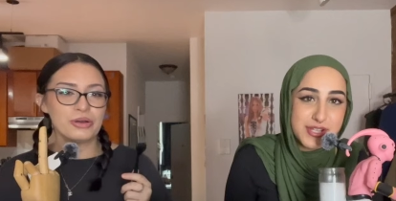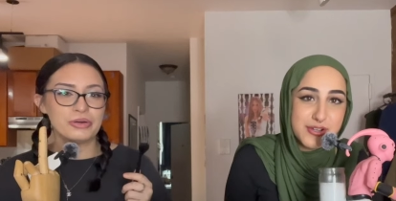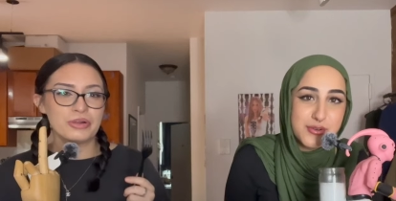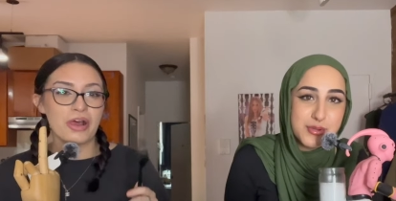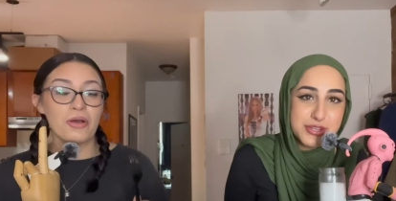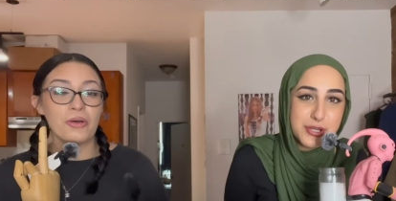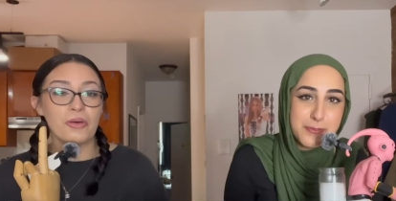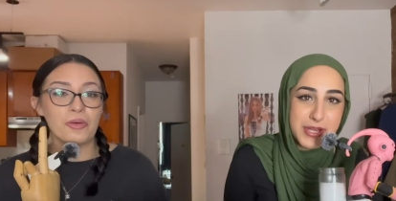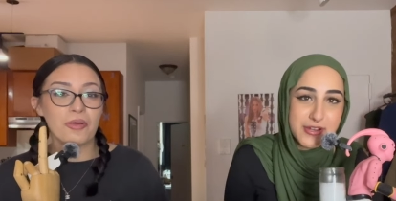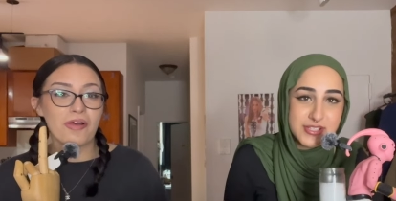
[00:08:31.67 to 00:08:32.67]
Speaker 1: feel when their
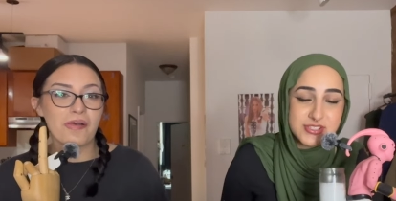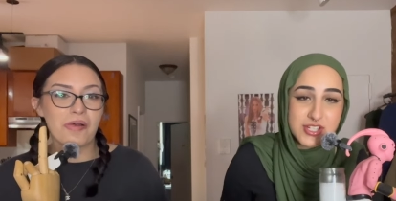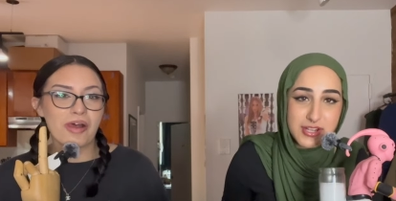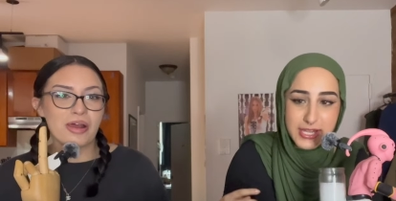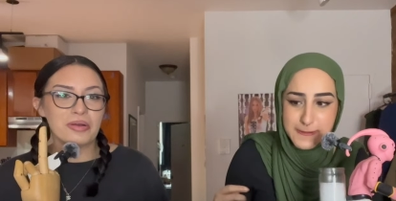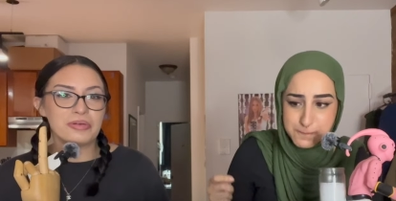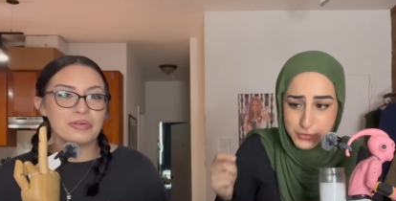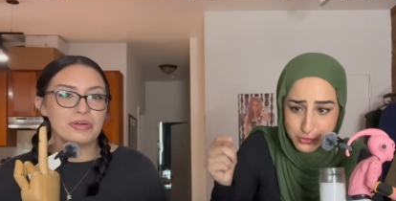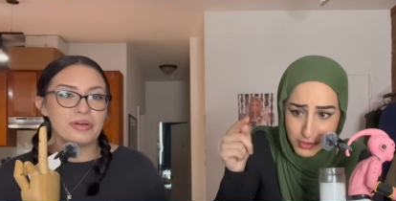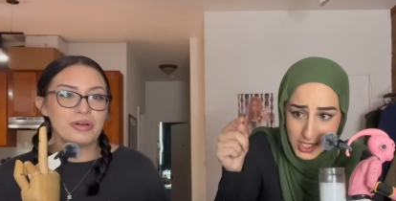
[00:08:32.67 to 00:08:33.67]
parents are like,
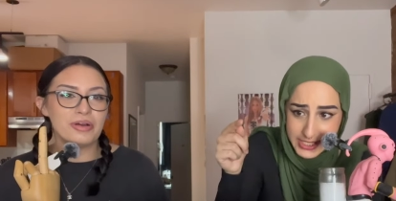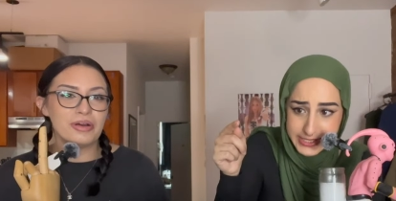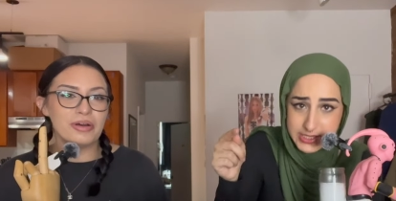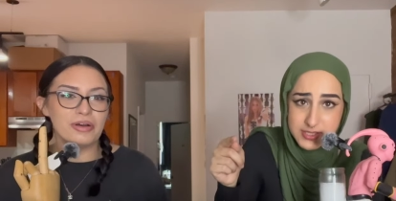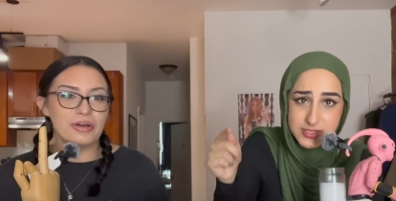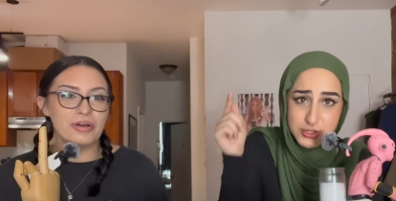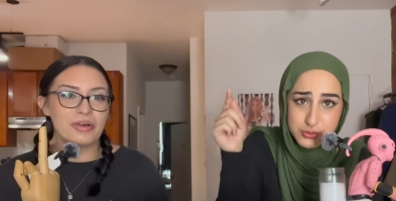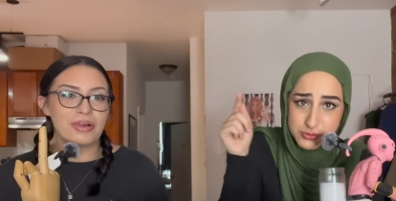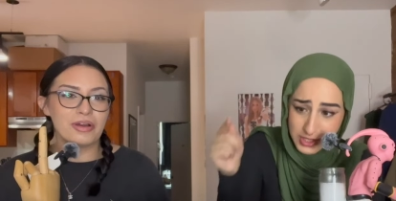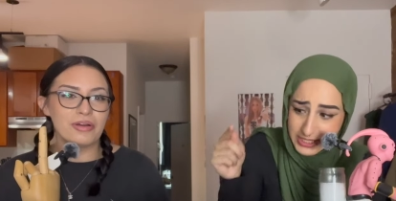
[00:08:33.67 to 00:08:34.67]
cry.
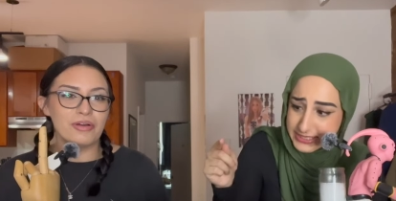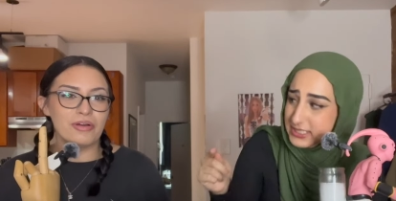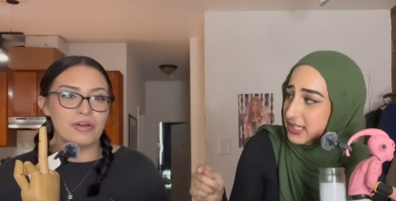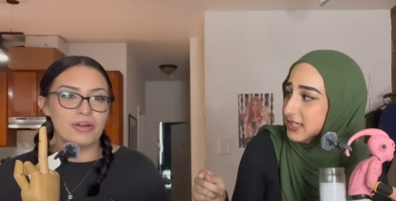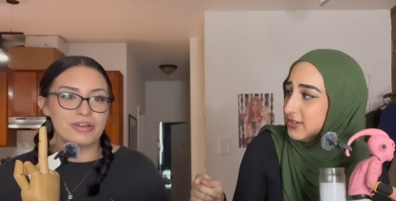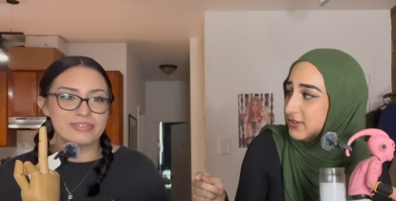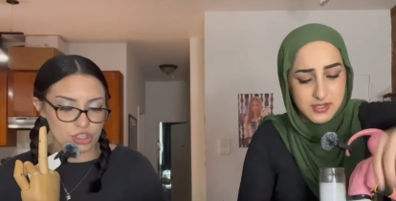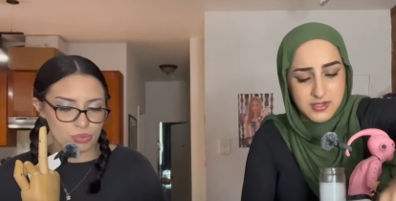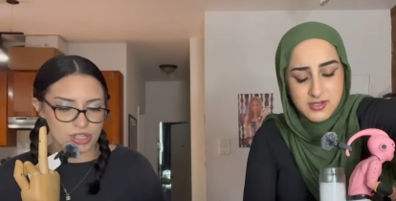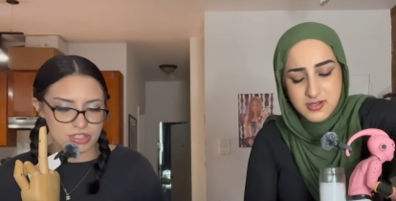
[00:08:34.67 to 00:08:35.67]
You cry again.
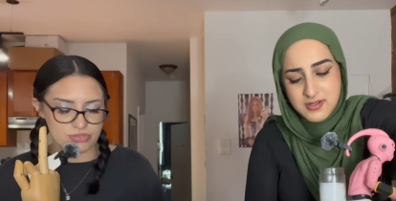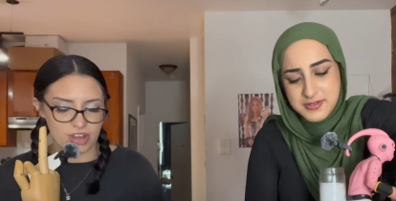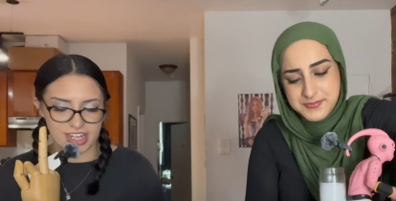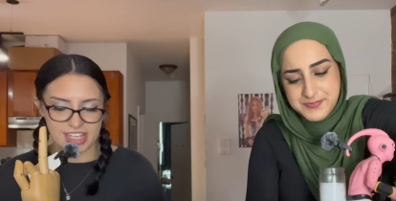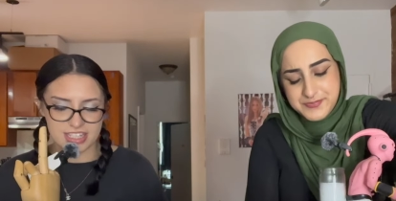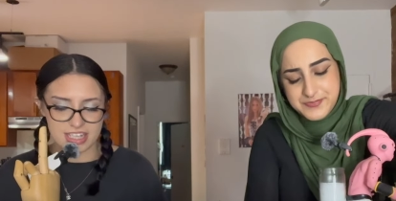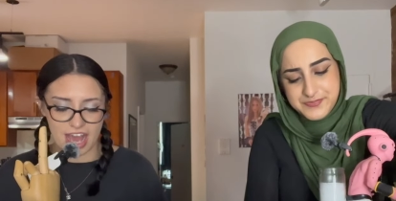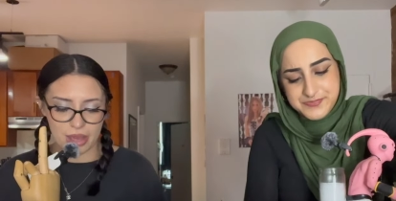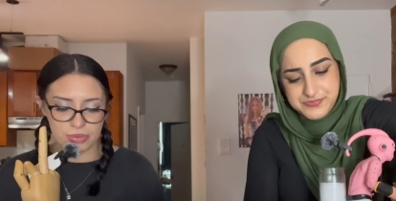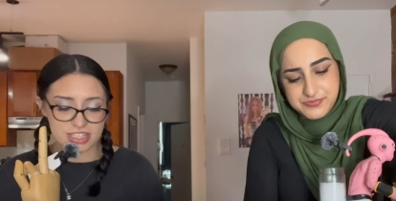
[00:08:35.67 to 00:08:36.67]
Speaker 2: What's funny is
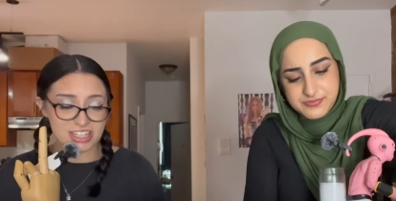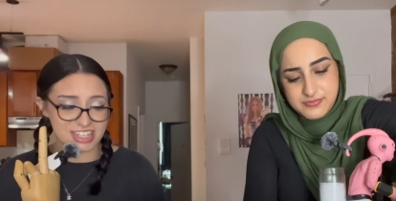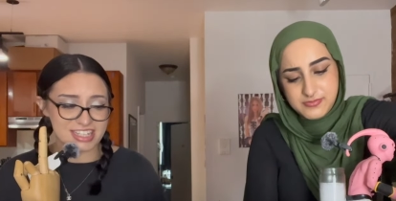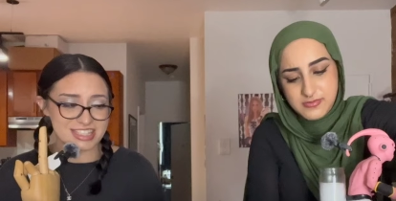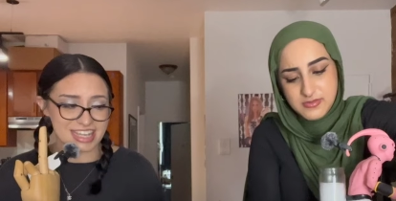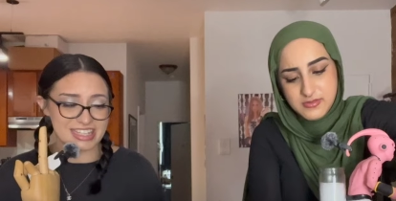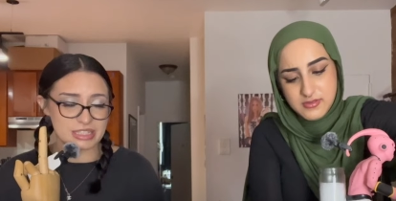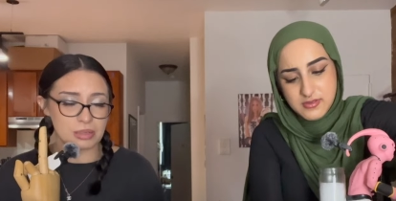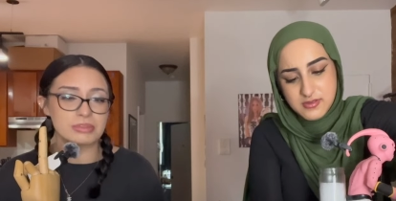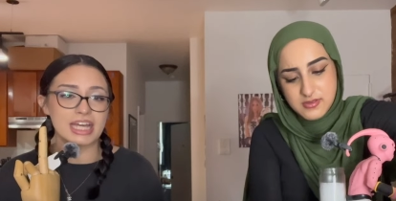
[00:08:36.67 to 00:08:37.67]
I was gonna say
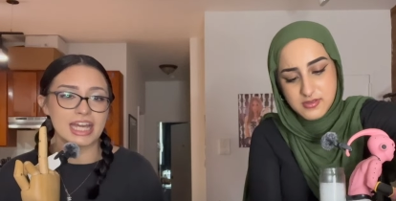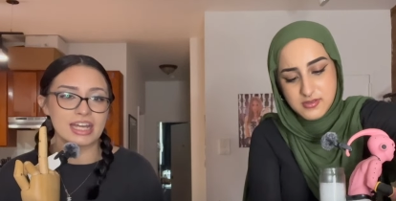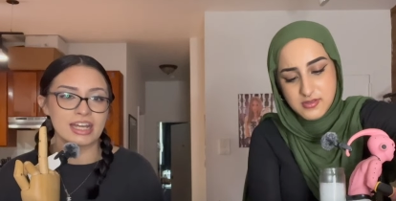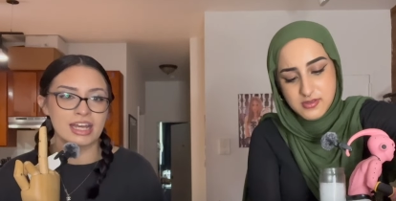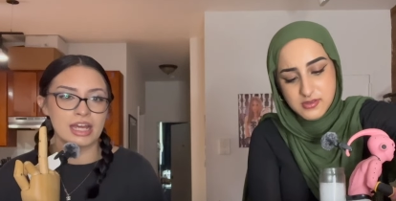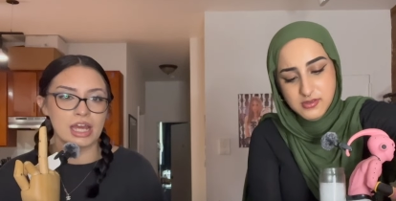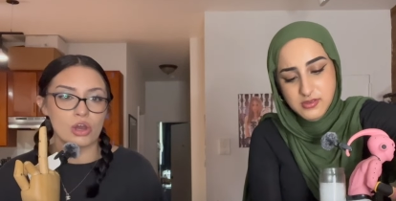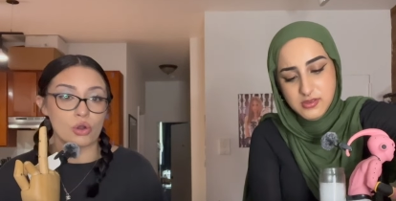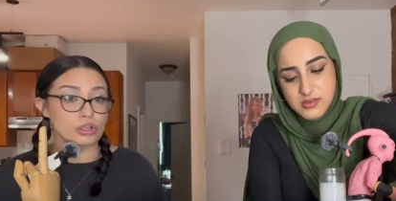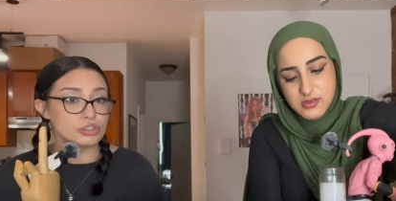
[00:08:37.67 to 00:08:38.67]
something
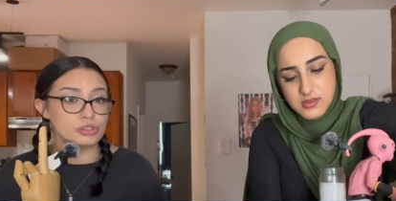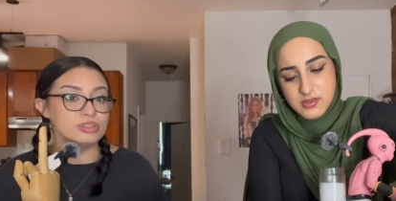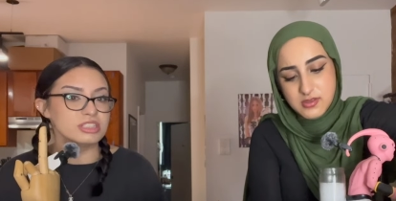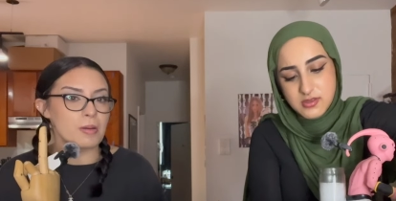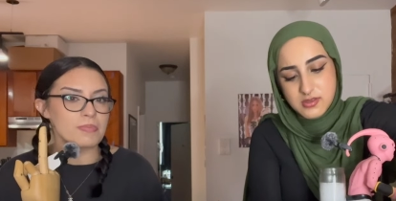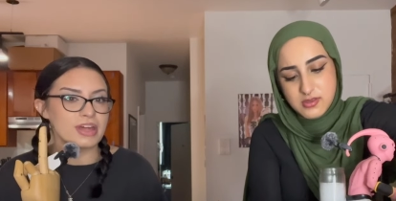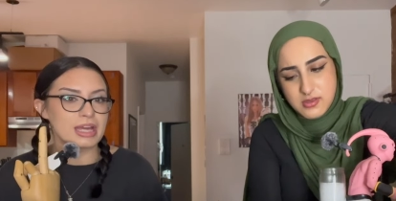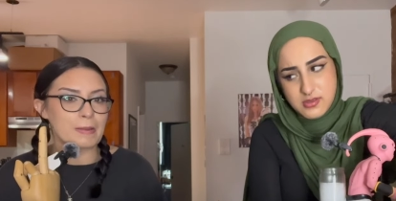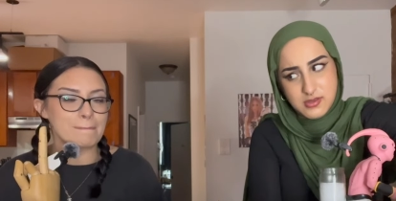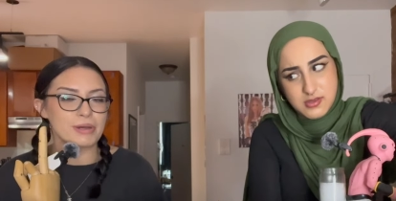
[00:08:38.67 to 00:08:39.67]
or do
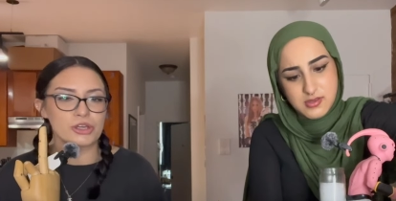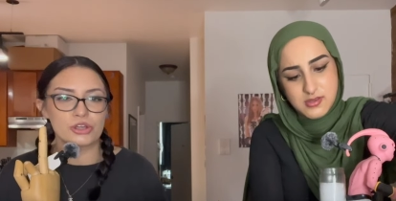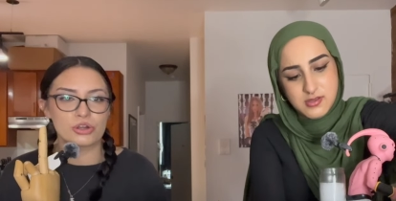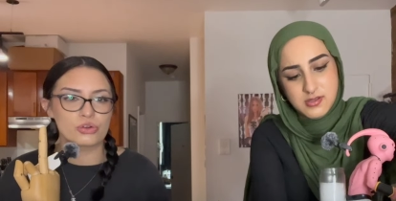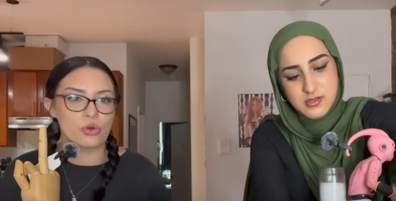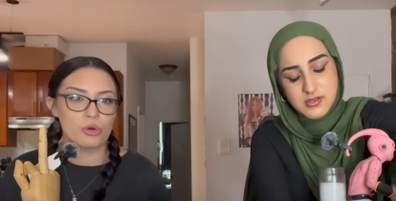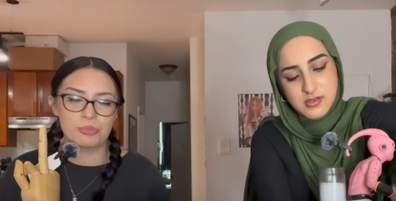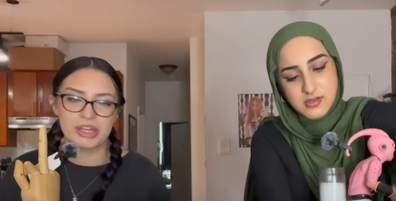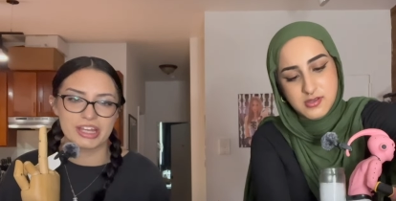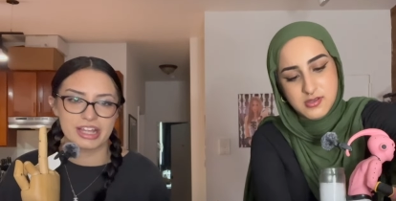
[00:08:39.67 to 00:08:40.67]
something, but your
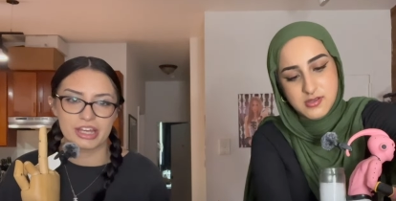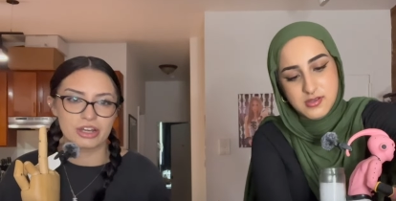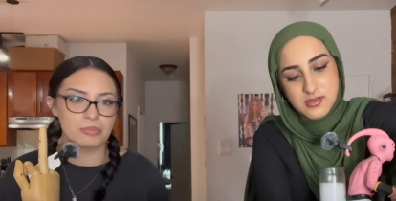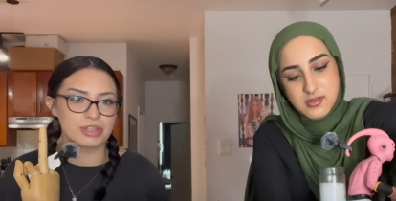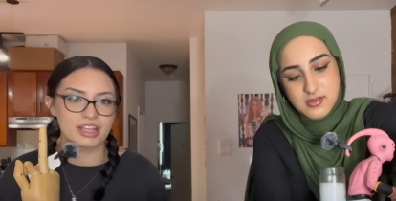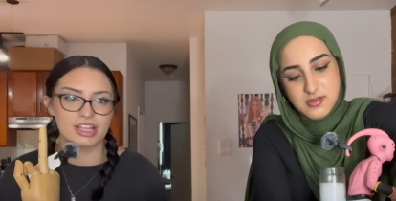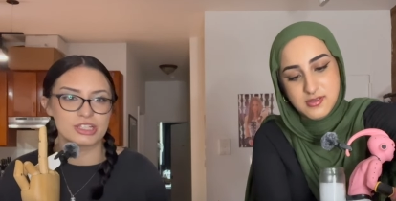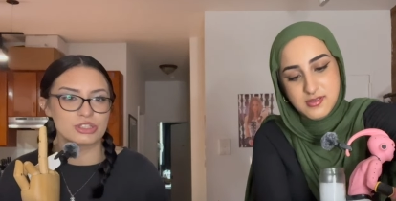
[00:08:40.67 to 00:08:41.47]
gulping like completely